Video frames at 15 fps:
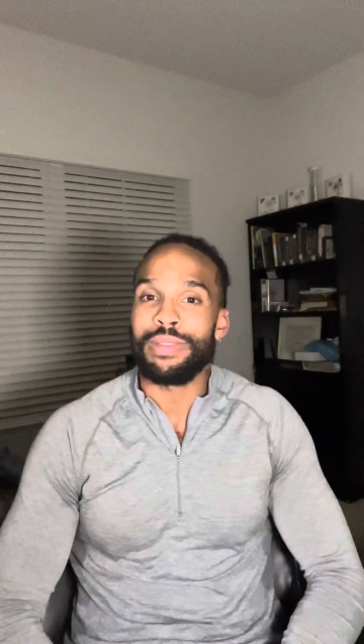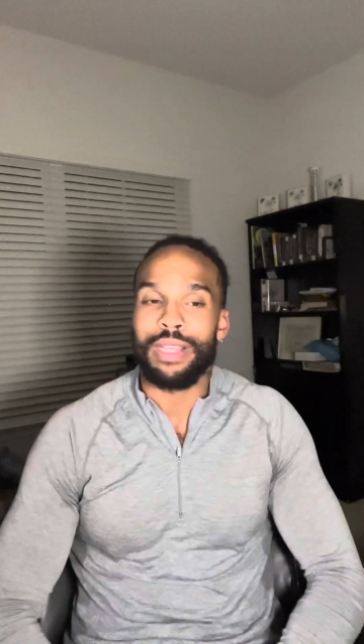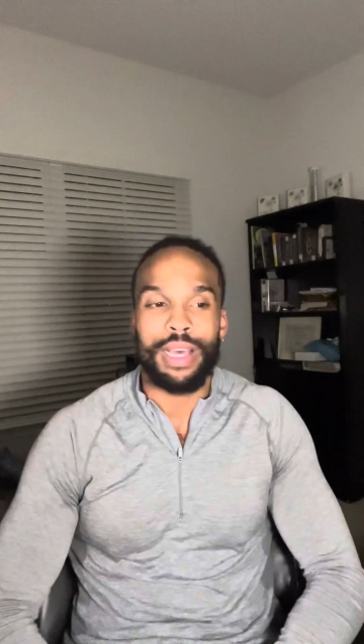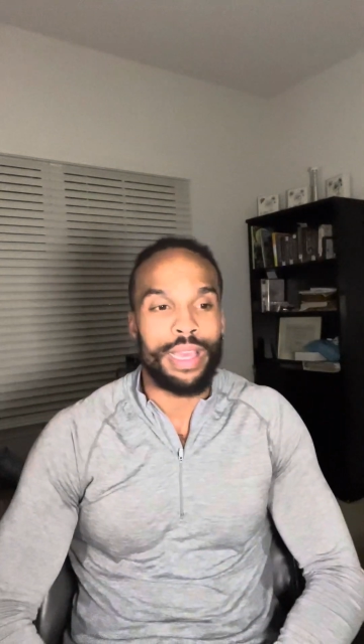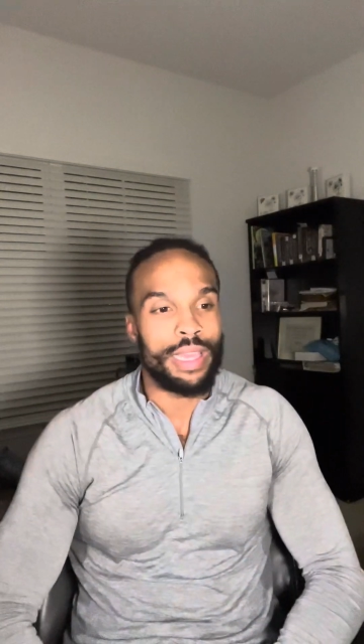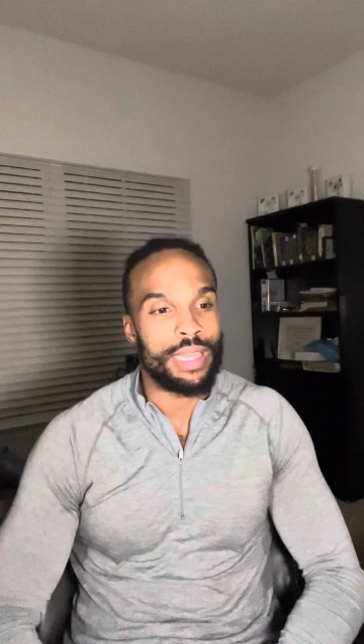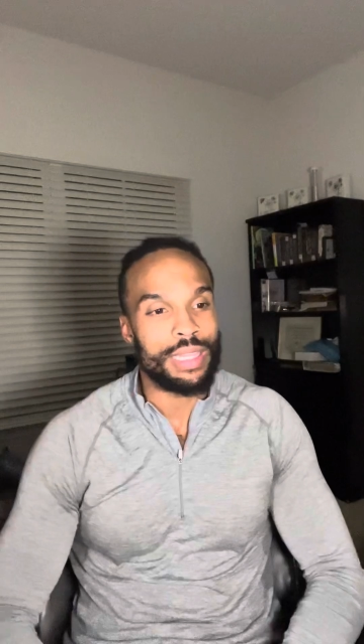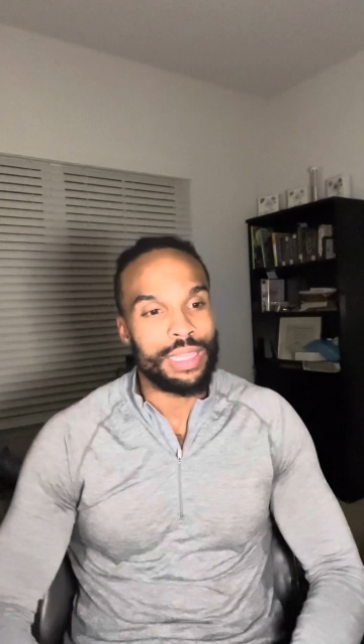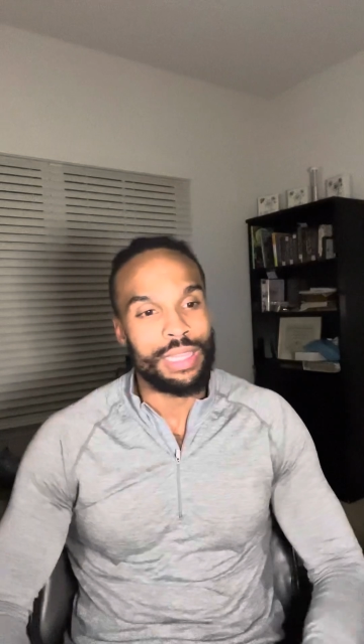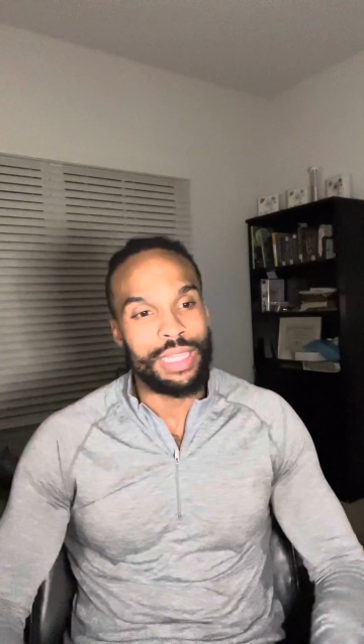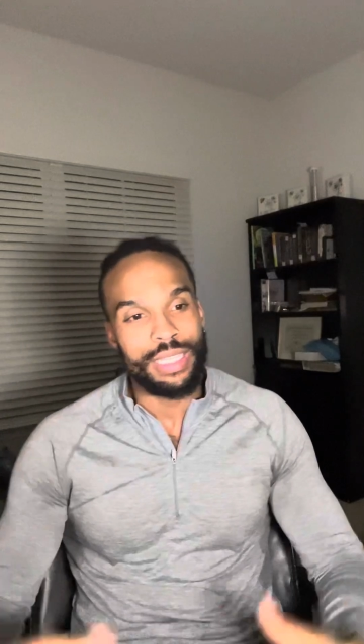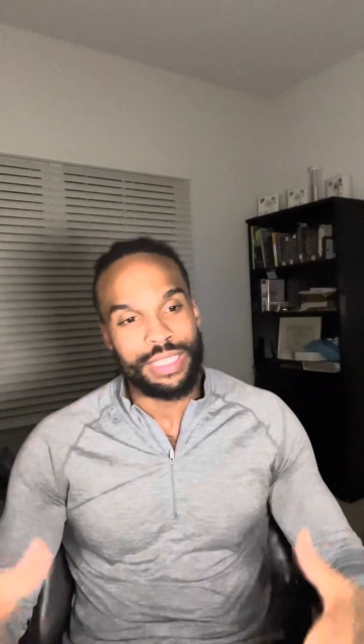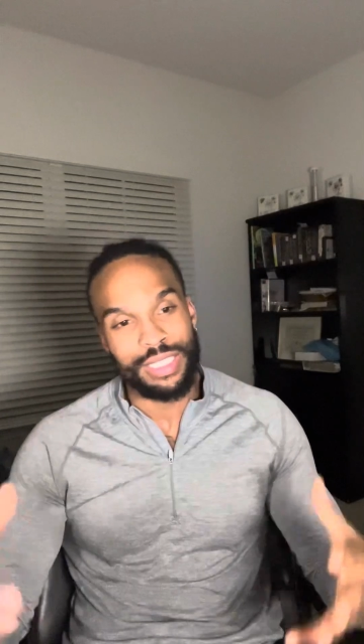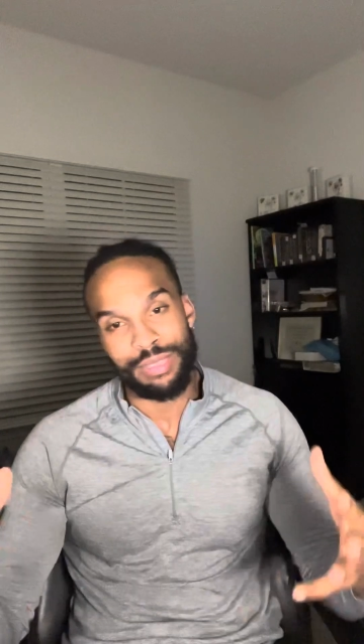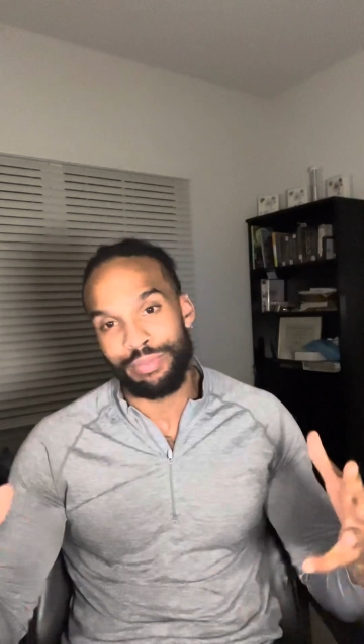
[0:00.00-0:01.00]
Like,
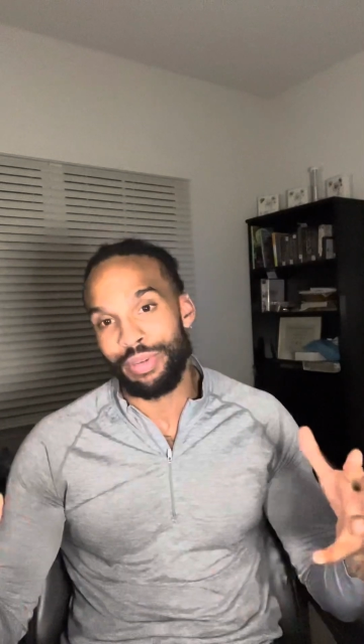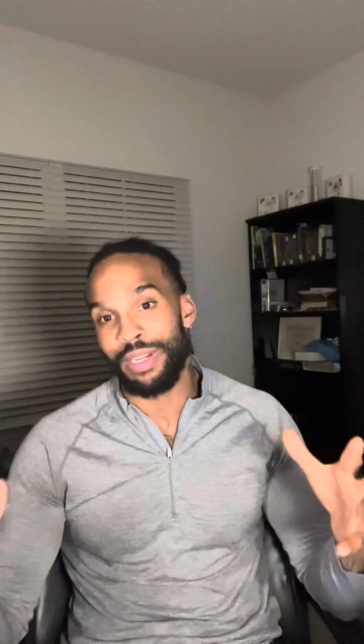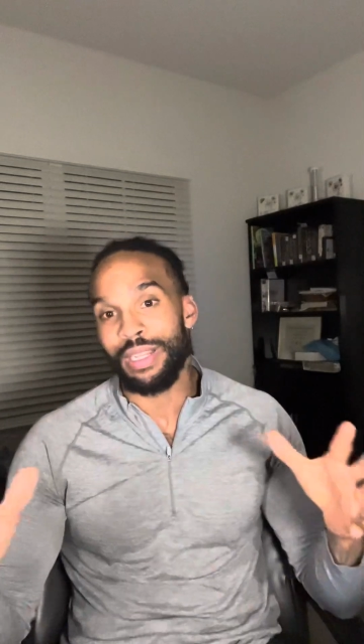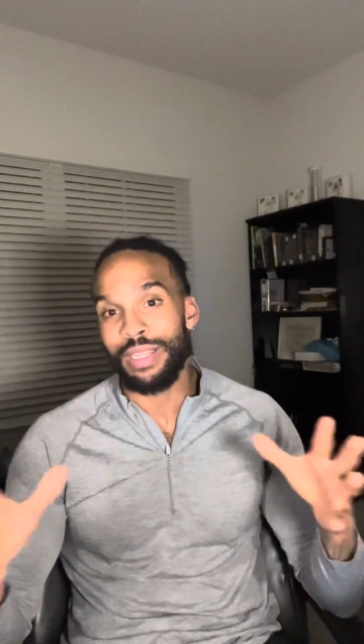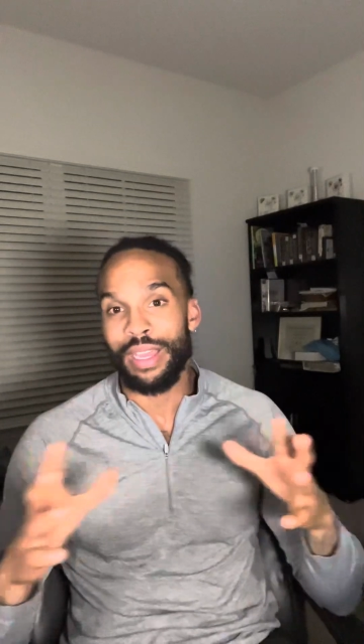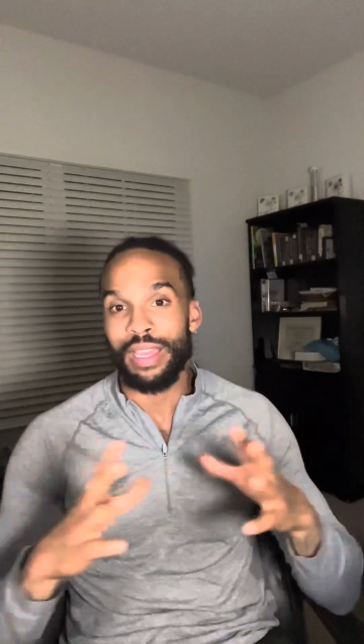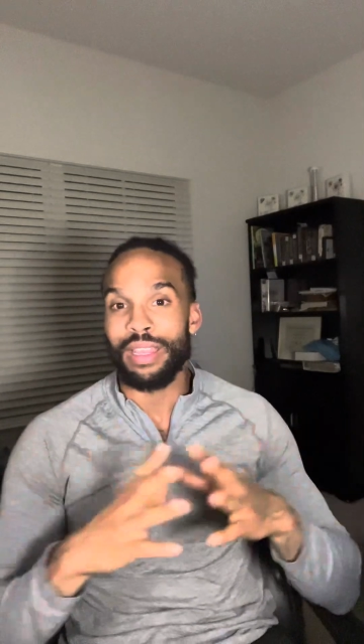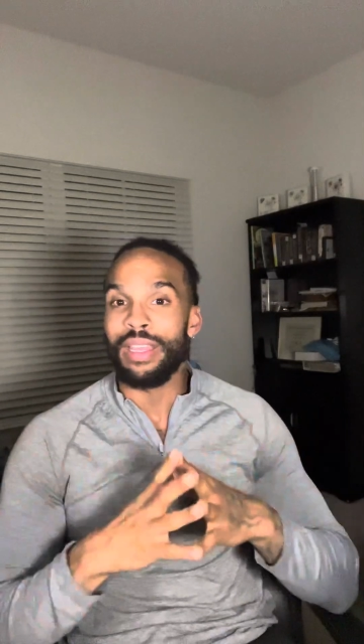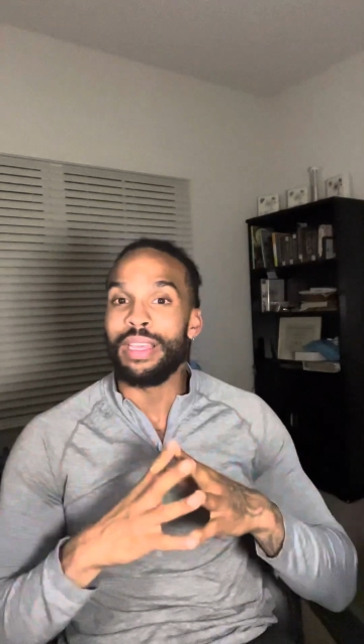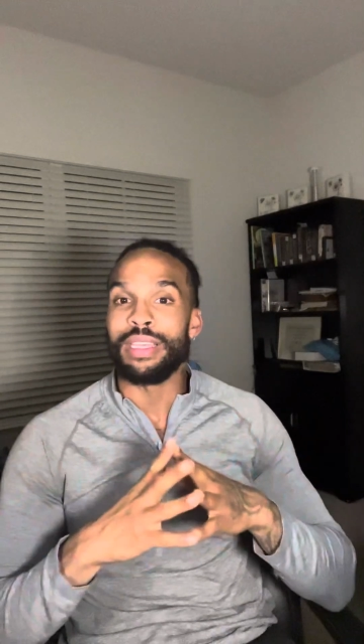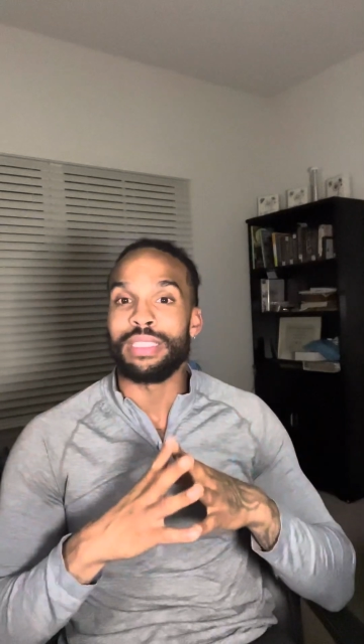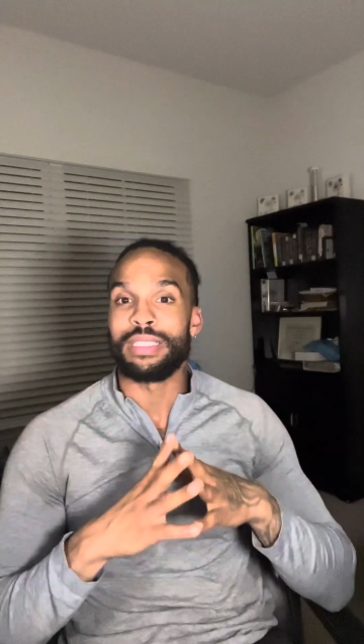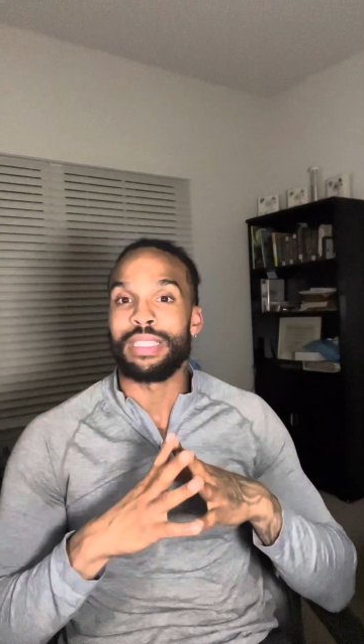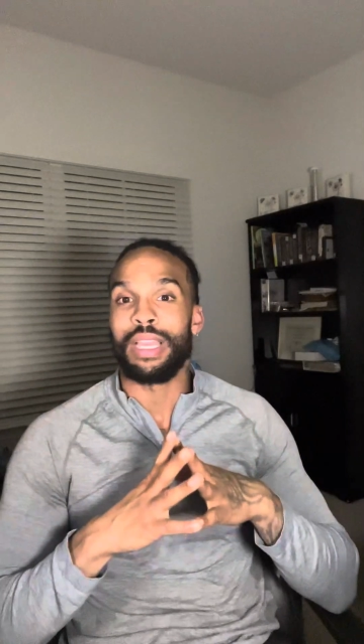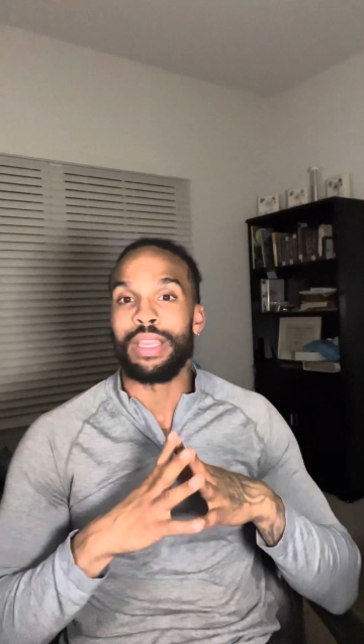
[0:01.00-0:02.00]
let's just put it like
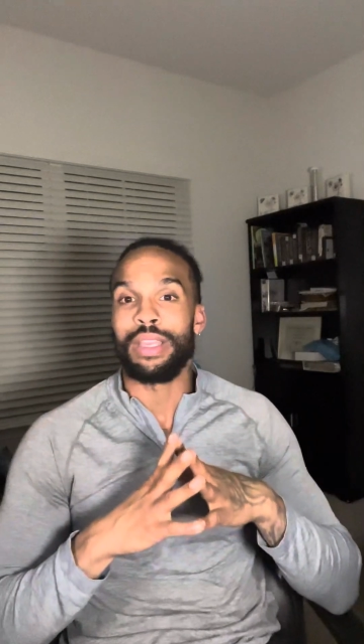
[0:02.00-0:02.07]
this.